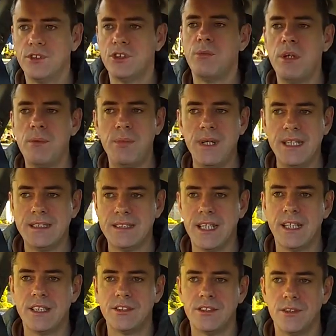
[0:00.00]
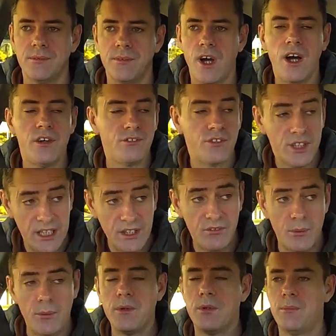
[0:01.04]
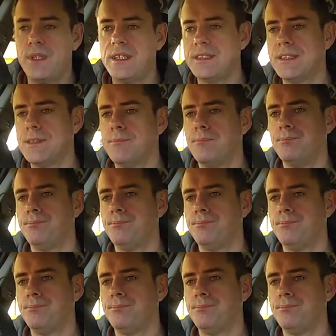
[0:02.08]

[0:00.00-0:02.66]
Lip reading: so many B's in that, isn't there? Unforgivable bits